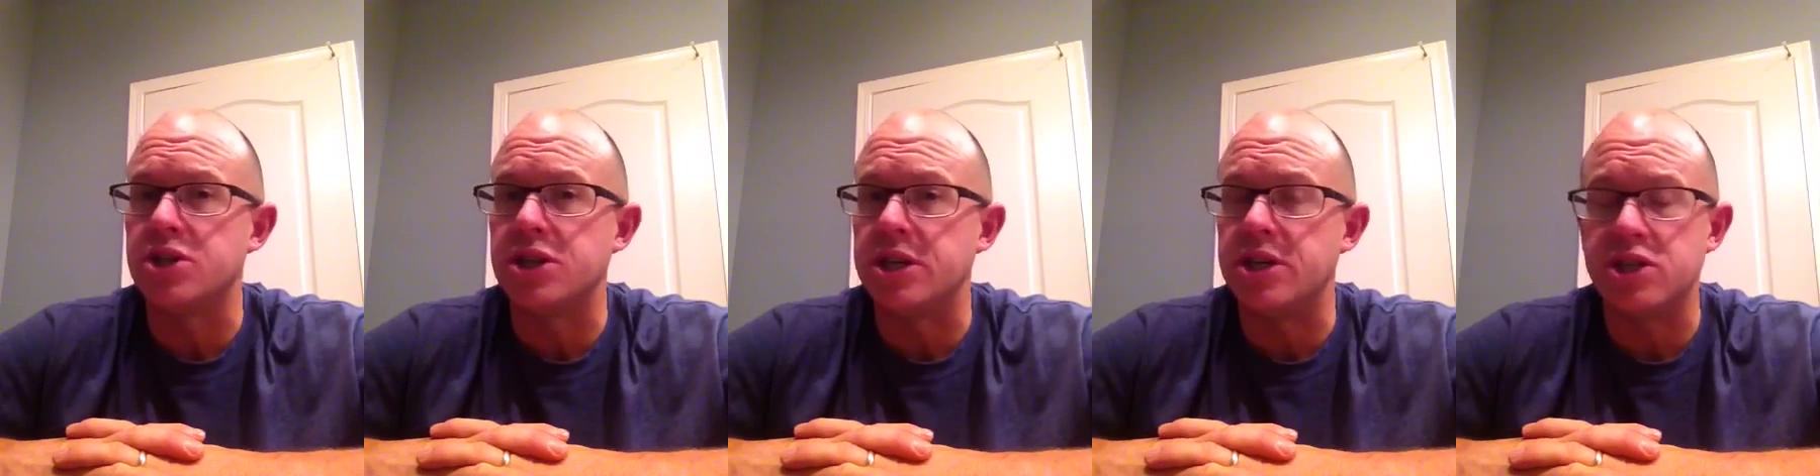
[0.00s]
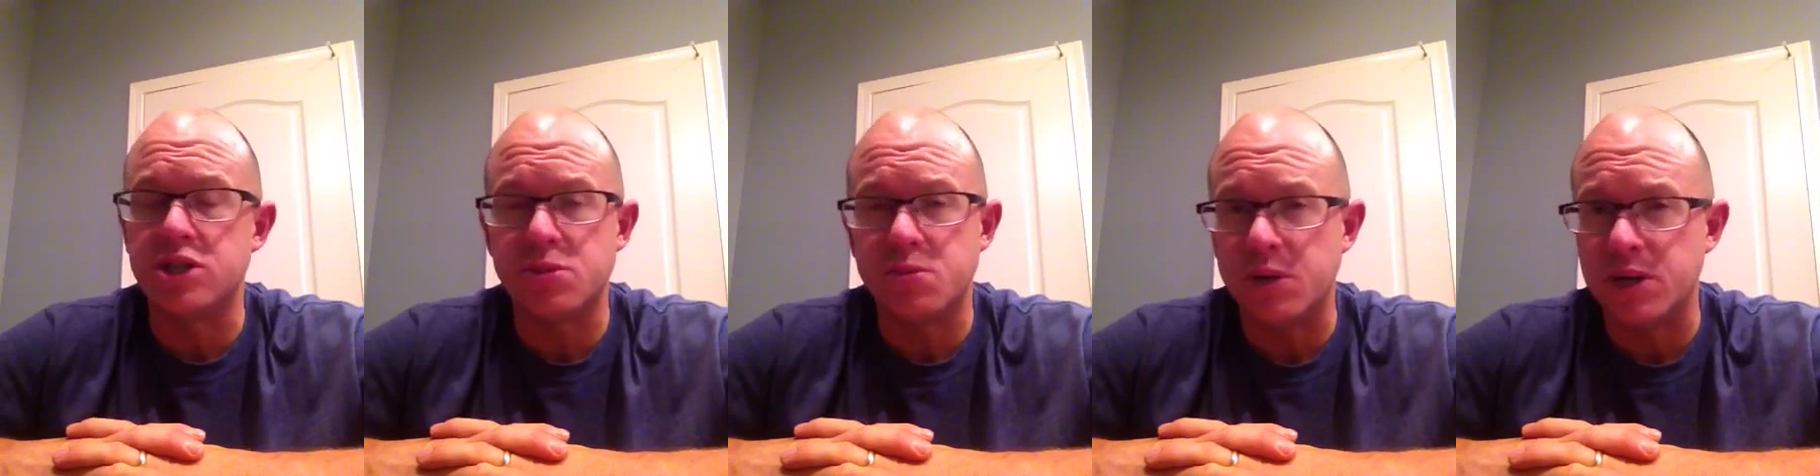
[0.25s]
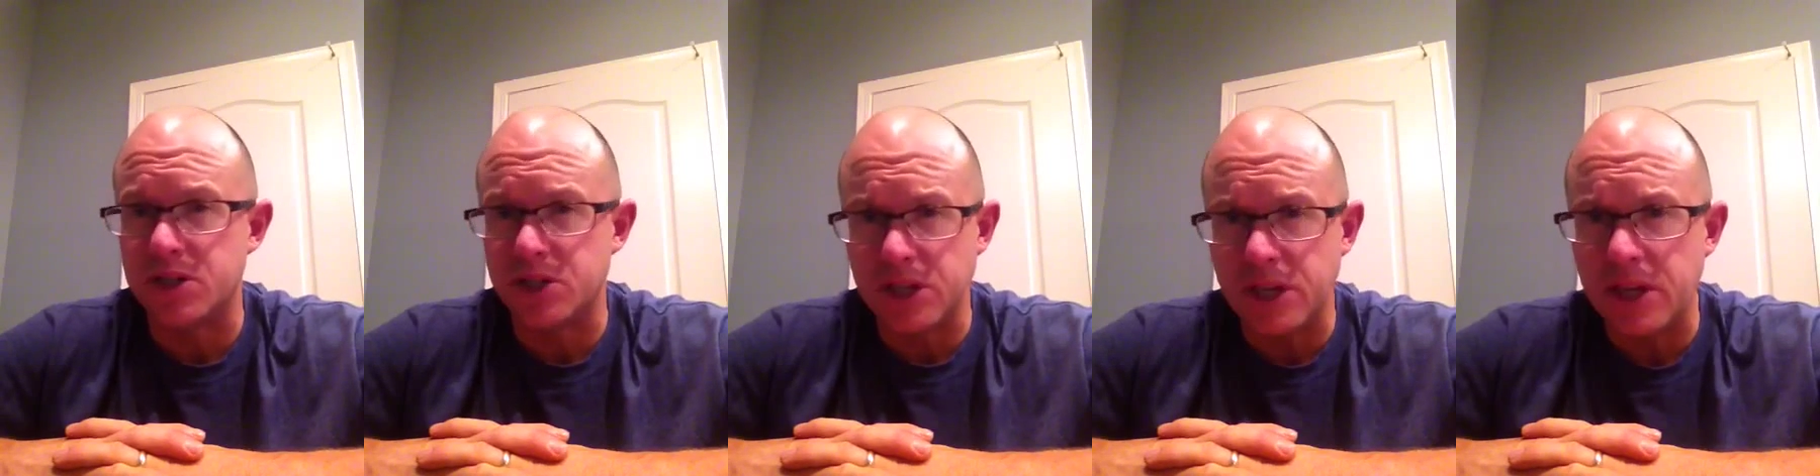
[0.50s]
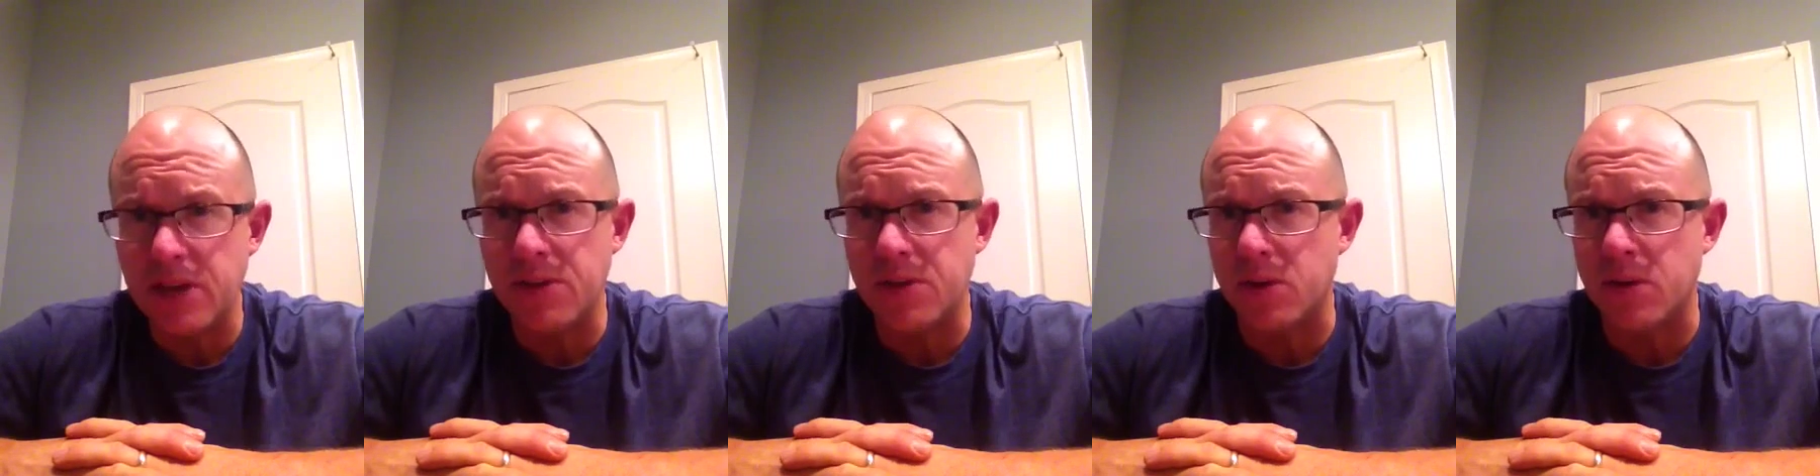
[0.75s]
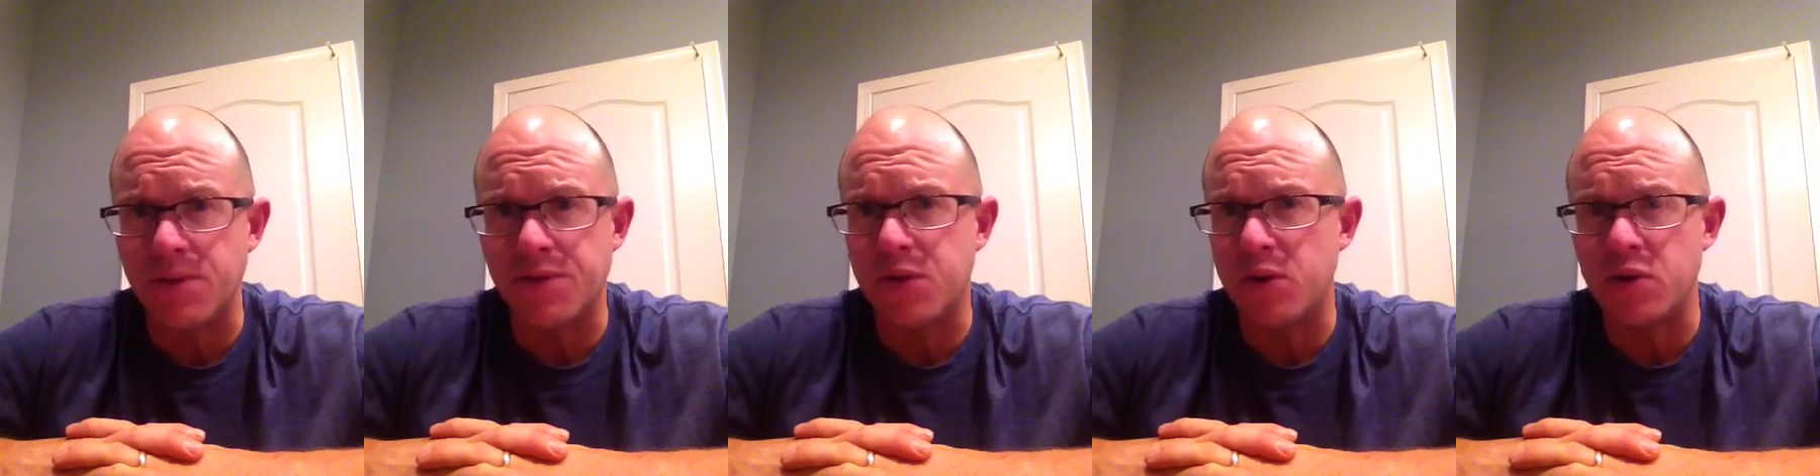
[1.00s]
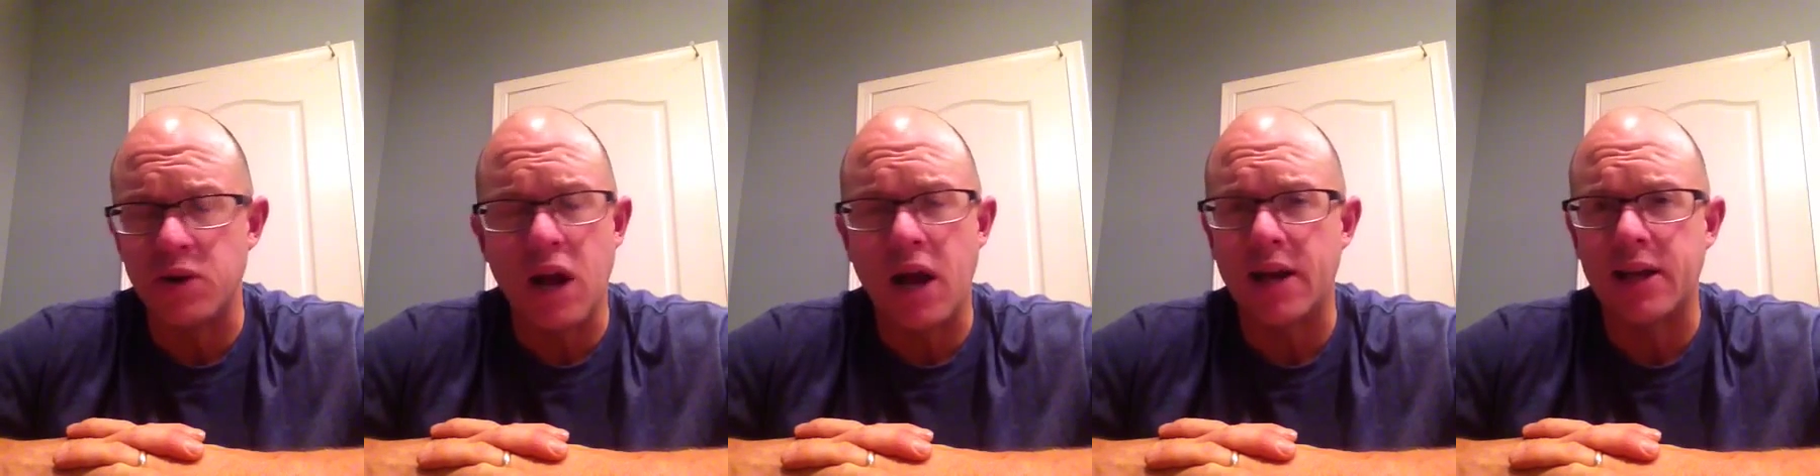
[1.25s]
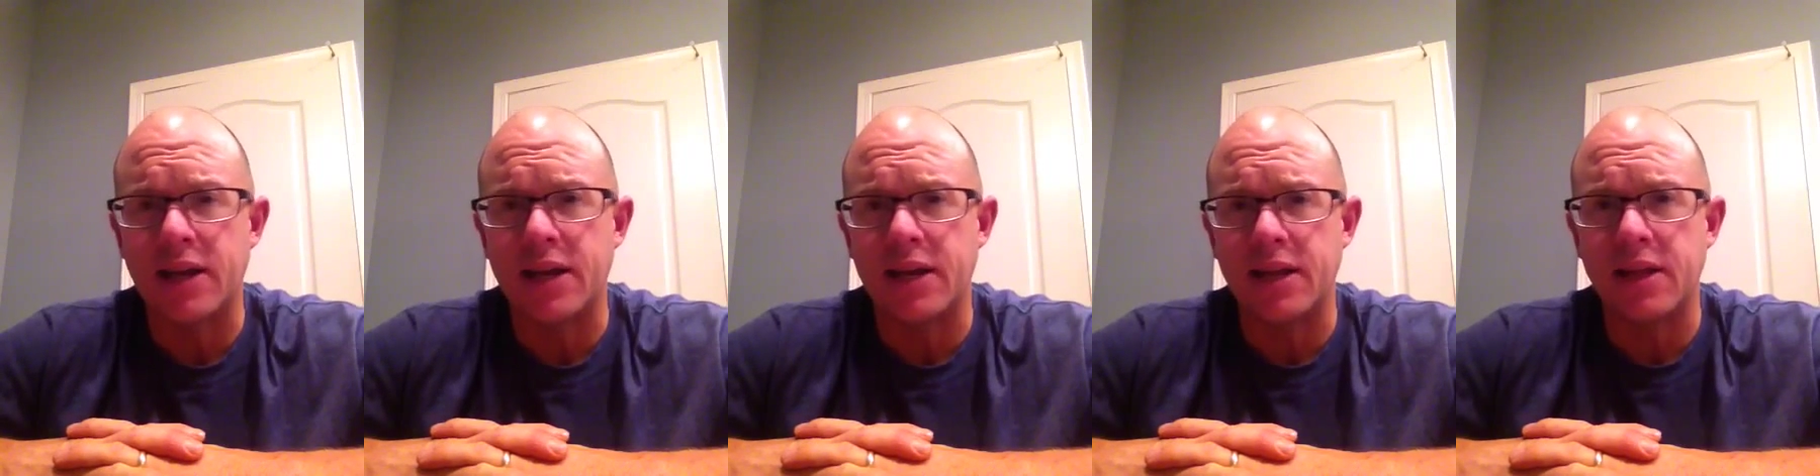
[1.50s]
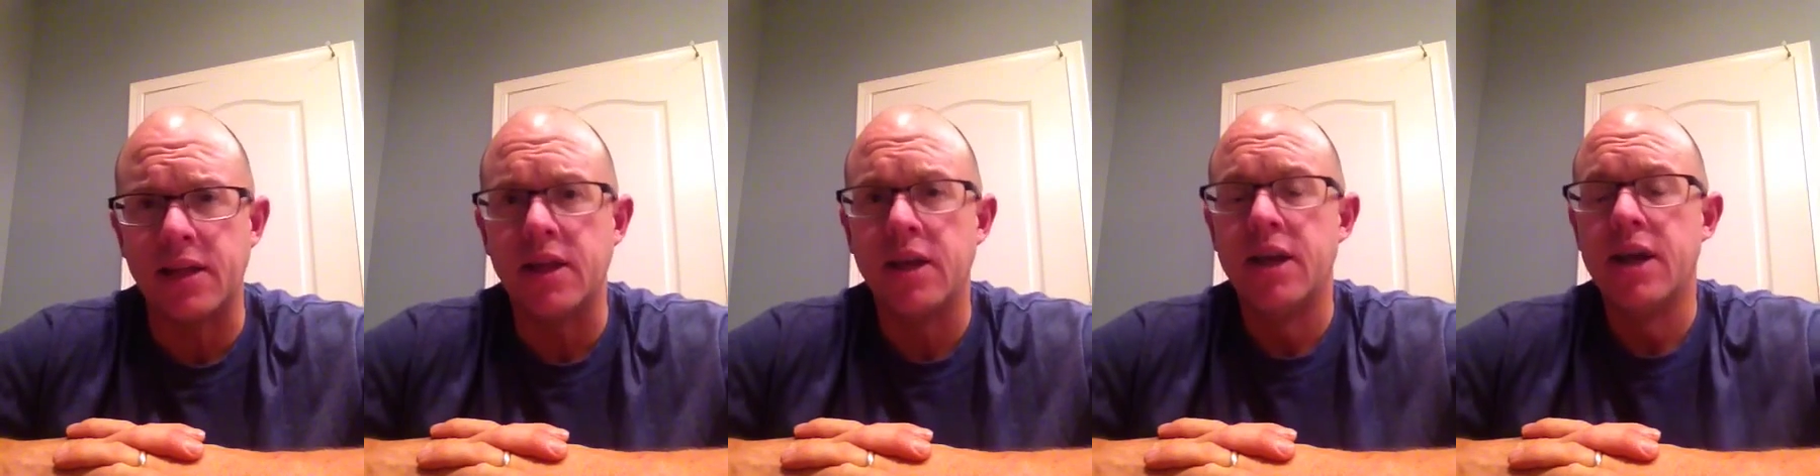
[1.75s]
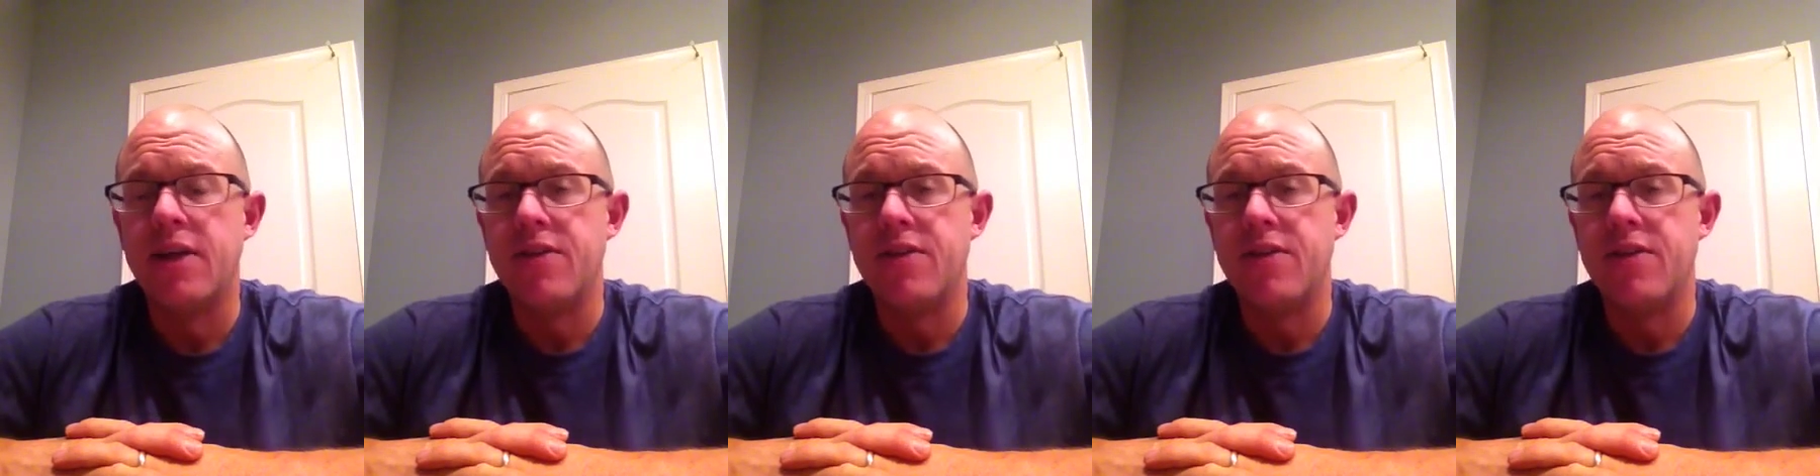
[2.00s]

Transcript: changed much either if you're not getting